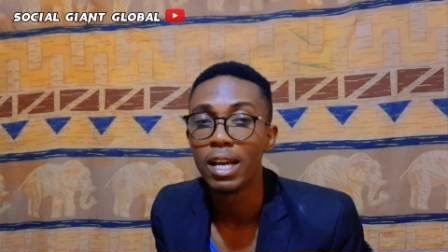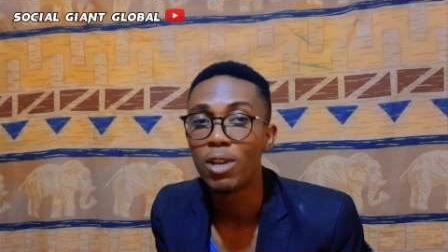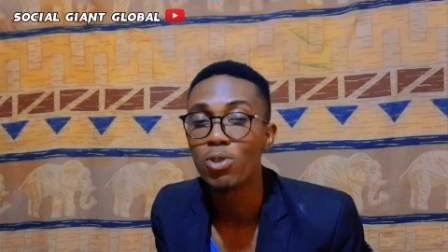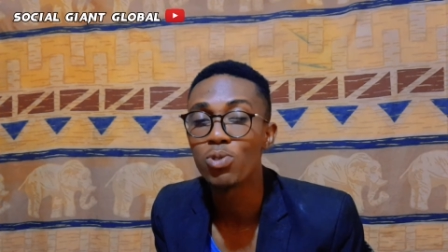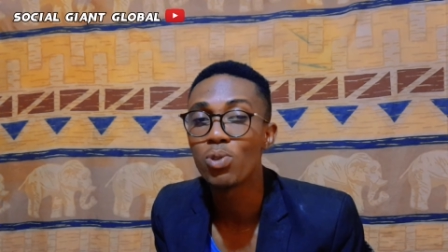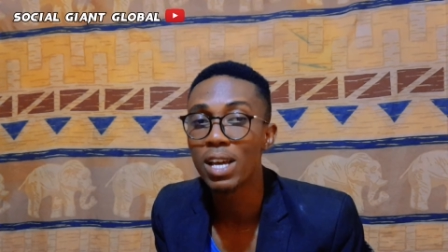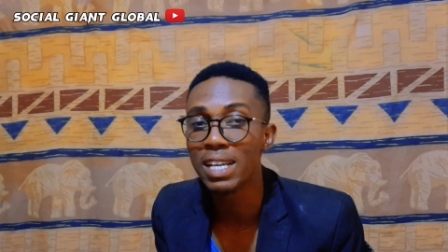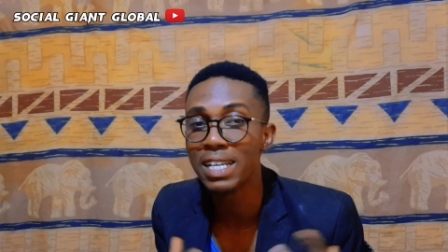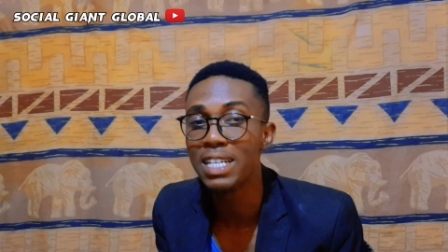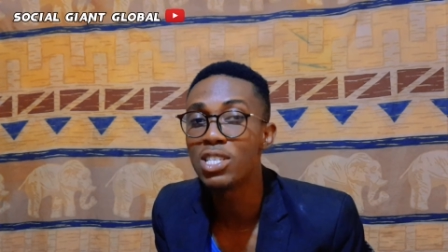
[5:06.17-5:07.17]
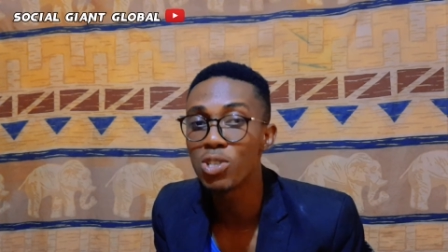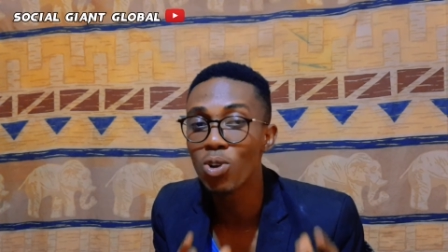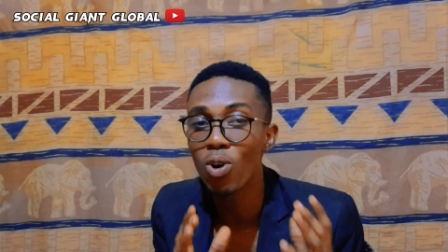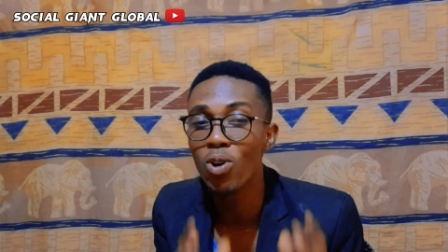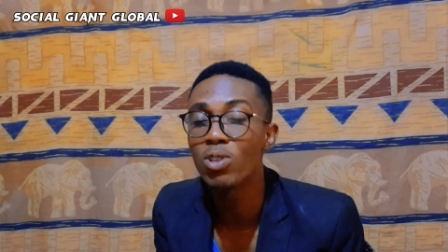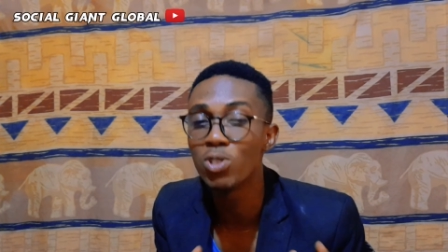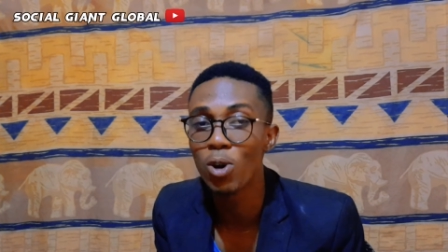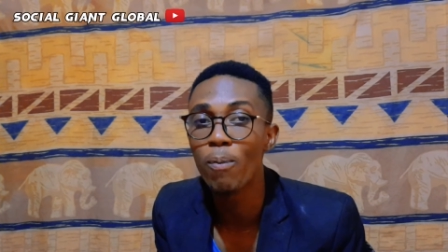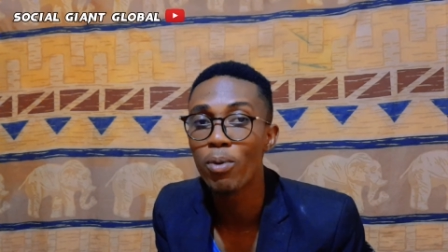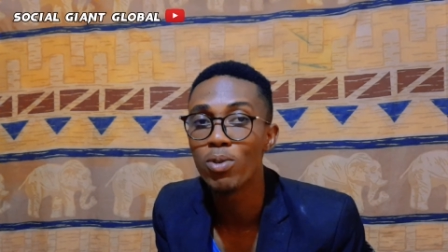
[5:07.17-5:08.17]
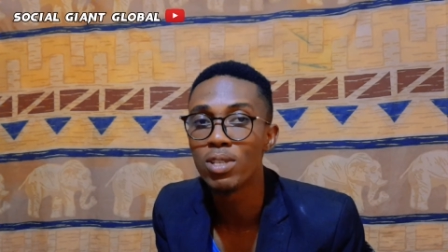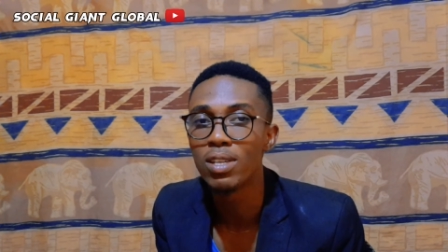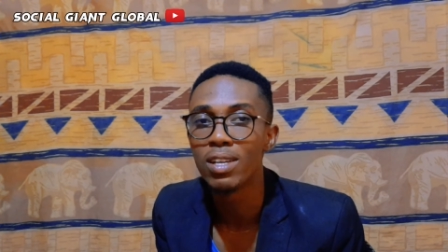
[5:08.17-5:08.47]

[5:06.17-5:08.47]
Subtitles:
and also engaging on your post.